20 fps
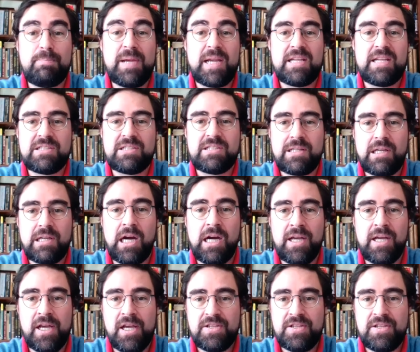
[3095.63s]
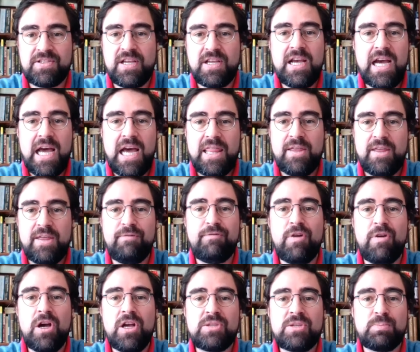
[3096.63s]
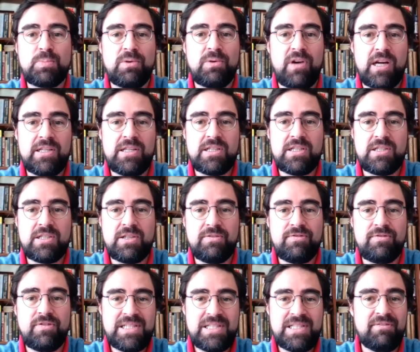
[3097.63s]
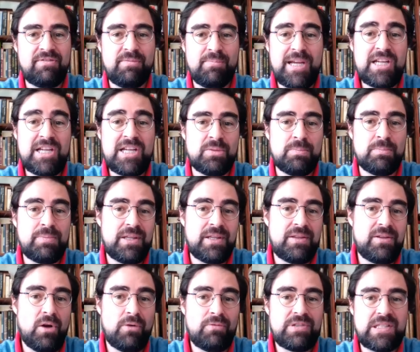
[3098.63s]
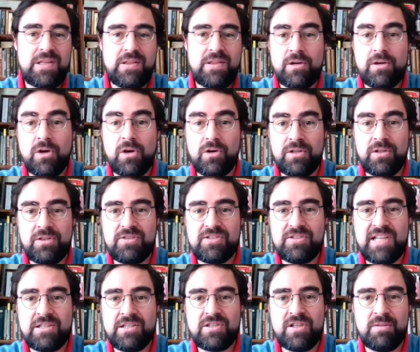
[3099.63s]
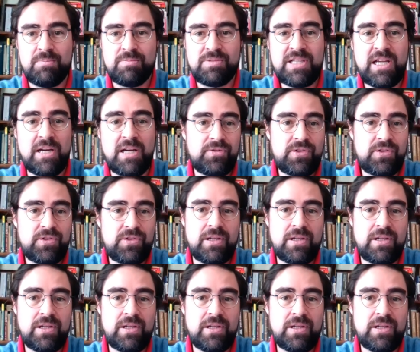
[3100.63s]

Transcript: the biggest liars and the first providers of misinformation, but obviously they're not going to censor themselves.